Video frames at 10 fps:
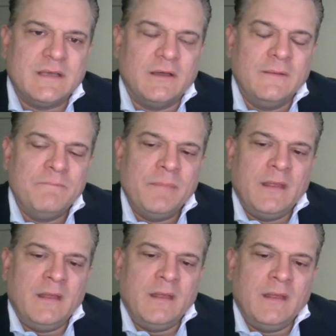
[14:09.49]
So
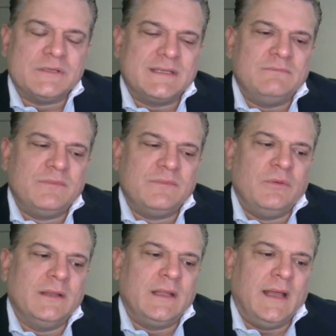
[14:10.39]
because
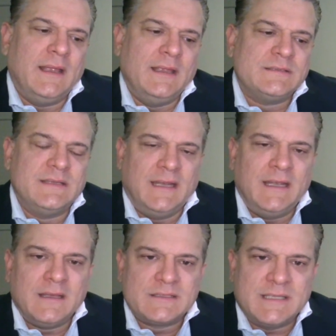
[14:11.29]
there really is
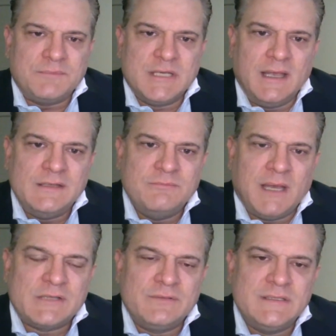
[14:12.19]
needing a step change in
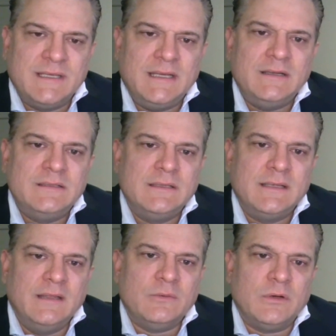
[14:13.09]
batteries needed
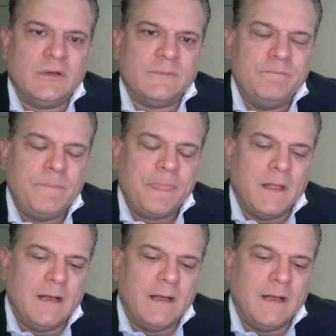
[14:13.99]
in the world.